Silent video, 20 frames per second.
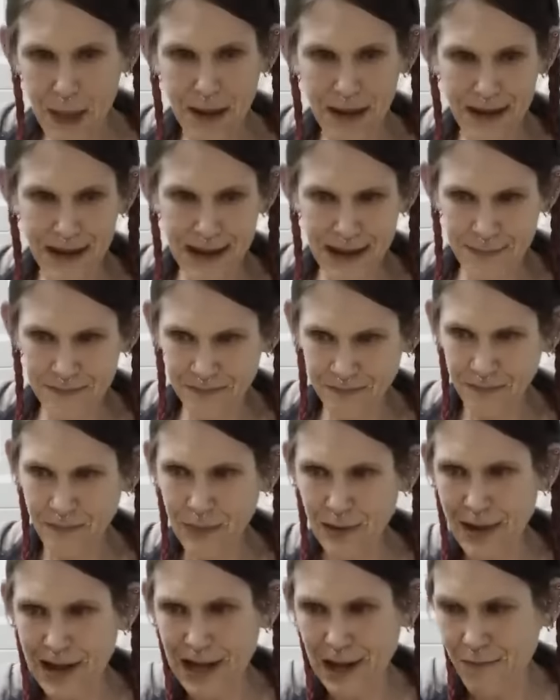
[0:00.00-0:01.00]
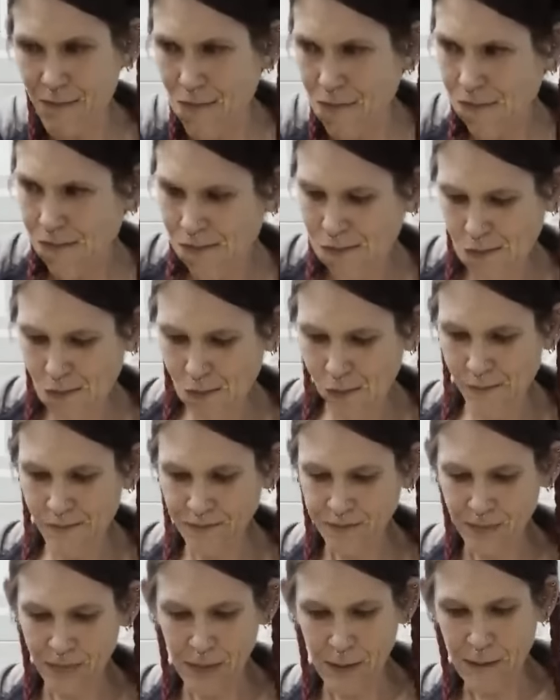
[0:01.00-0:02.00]
I'm like, oh, no.
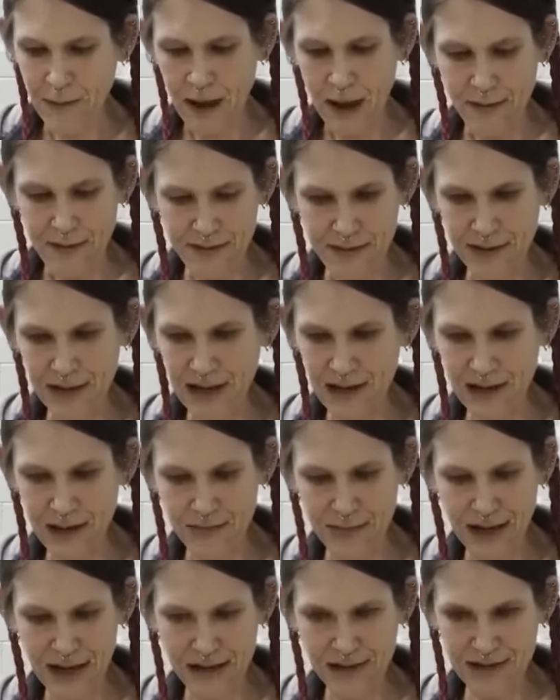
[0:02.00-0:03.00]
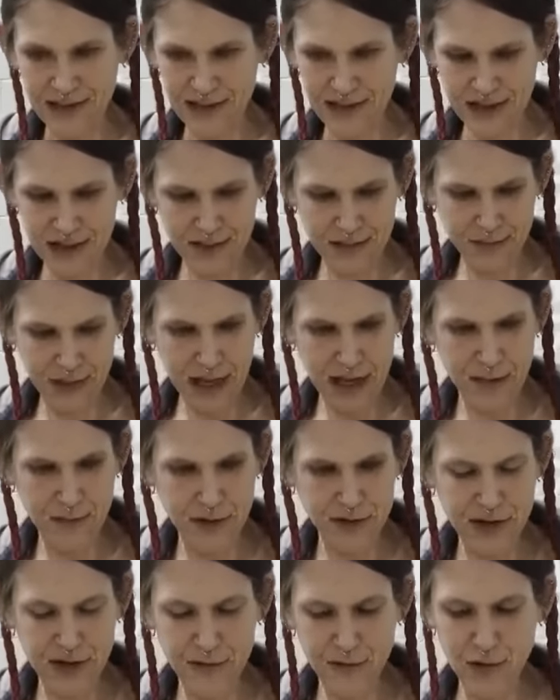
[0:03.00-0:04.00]
I'm like, I'm like picking up
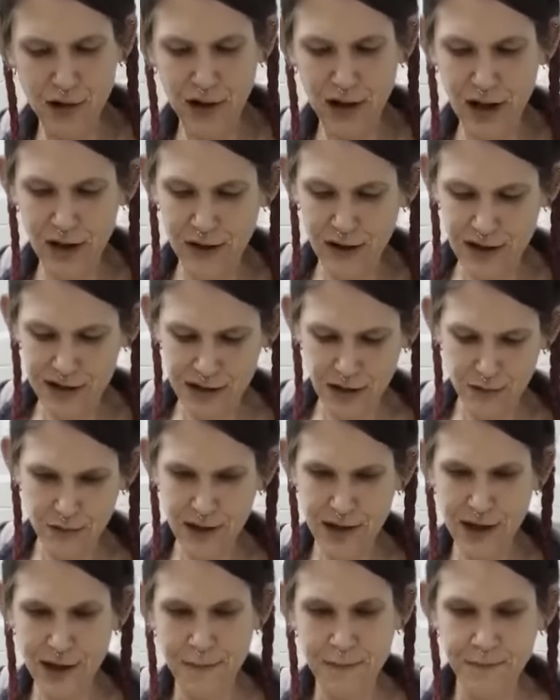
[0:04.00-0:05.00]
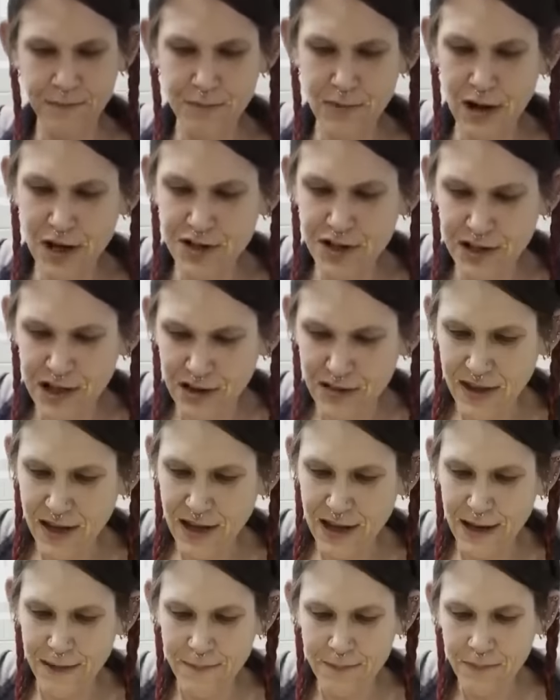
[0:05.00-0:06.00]
the tin foil out there. I was like, well, probably can eat
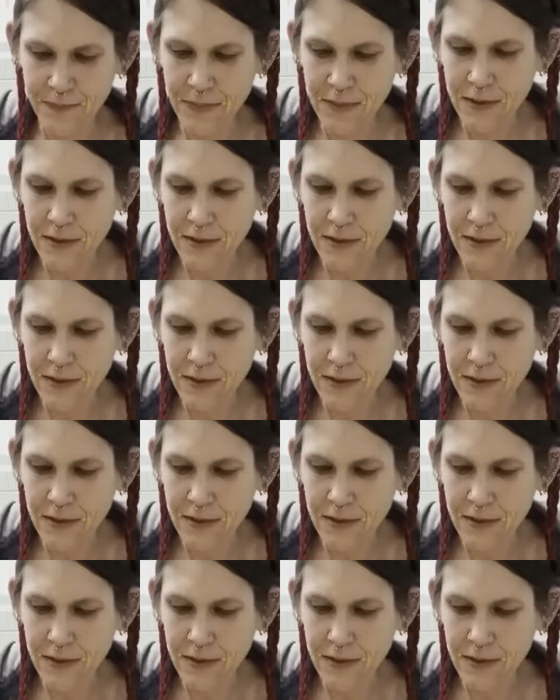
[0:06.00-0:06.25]
that.